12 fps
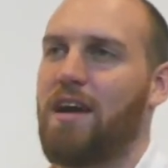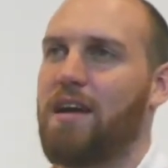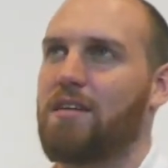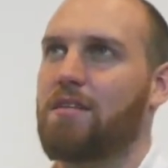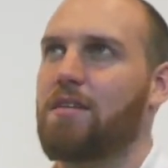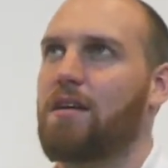
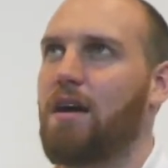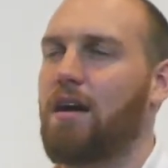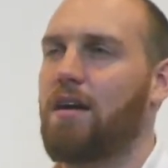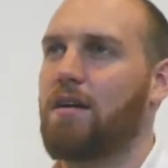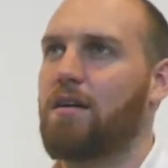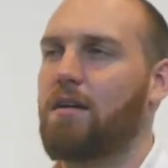And
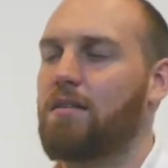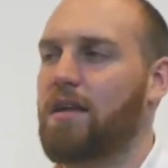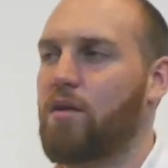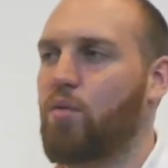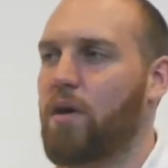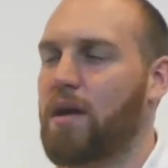
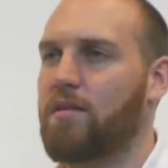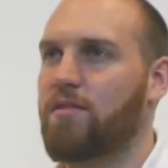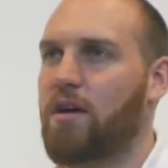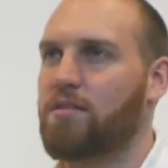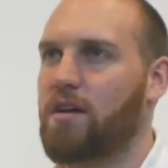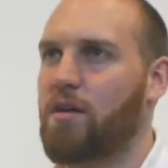that way of
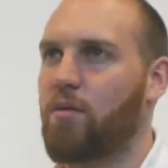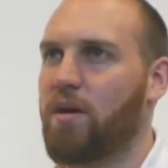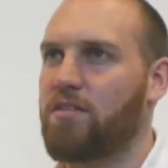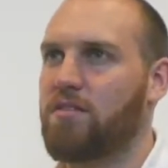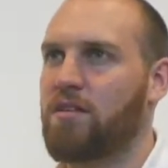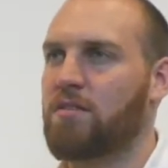asking
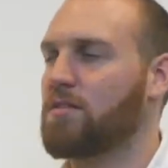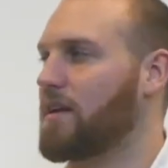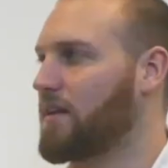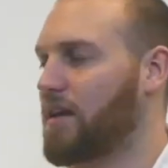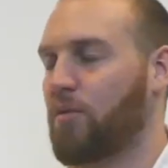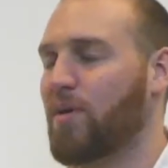questions,
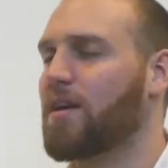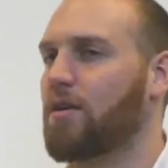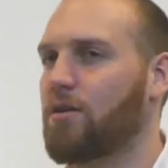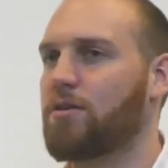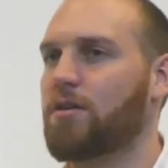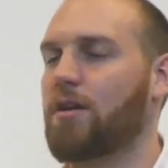that I really
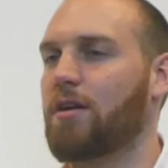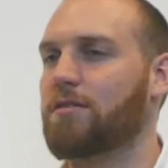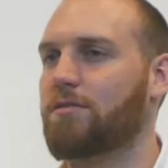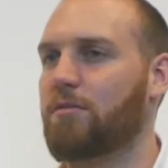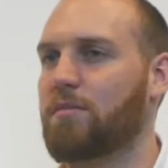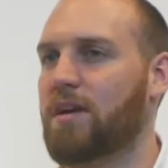learned a lot
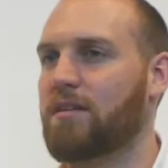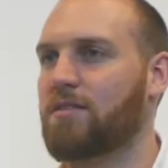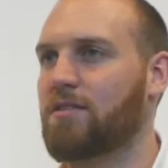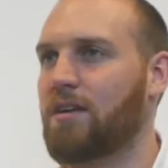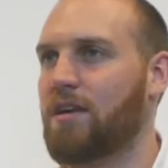from that.